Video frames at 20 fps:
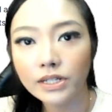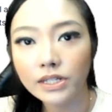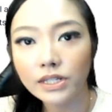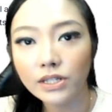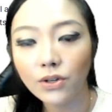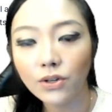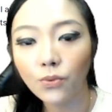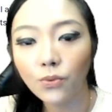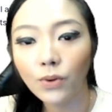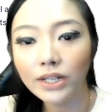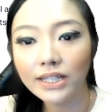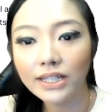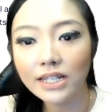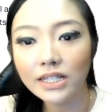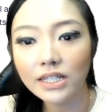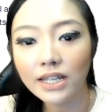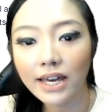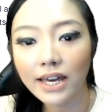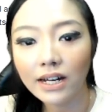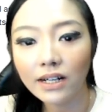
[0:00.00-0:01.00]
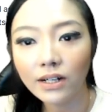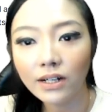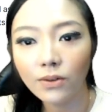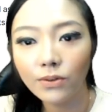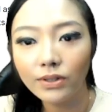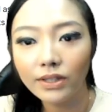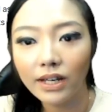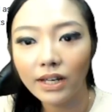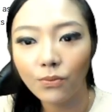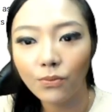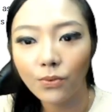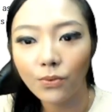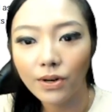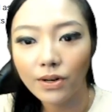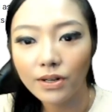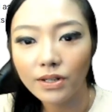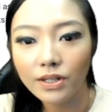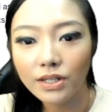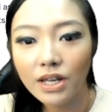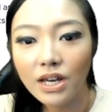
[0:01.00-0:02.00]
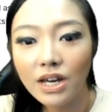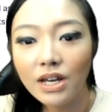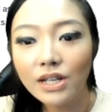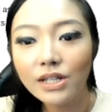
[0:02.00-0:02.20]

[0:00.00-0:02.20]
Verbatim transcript: So what is HeCo networks?